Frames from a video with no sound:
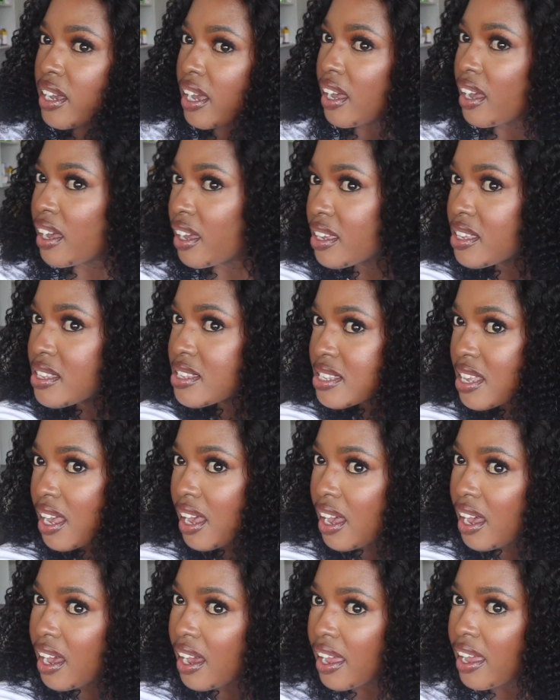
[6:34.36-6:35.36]
guys,
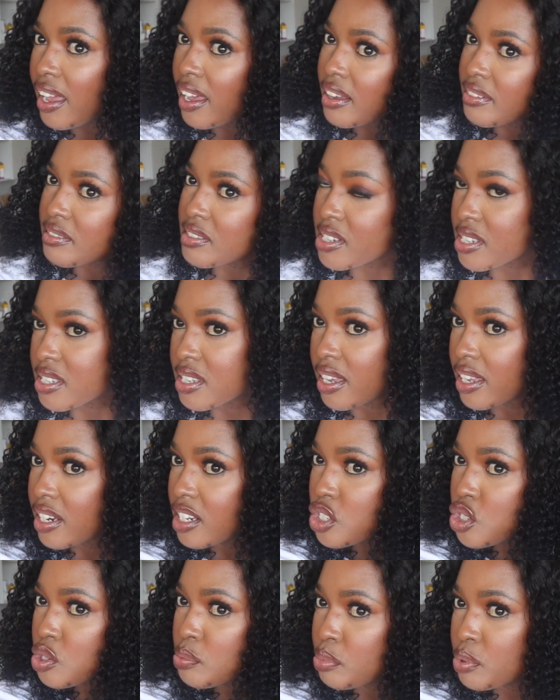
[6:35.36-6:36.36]
I have
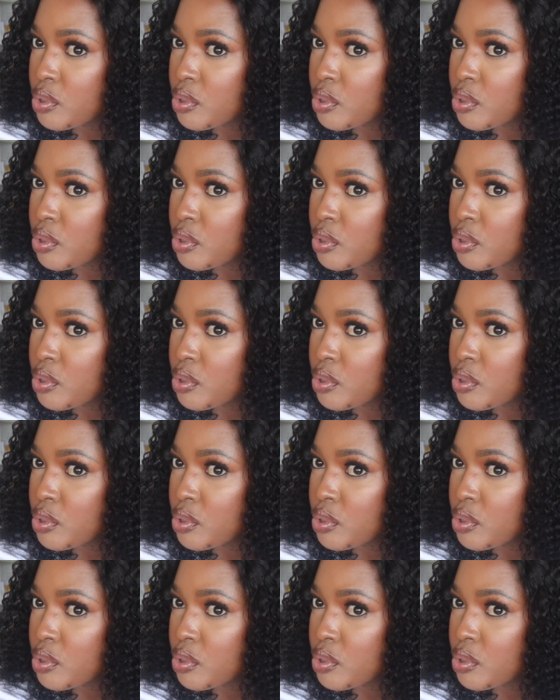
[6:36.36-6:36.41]
decided to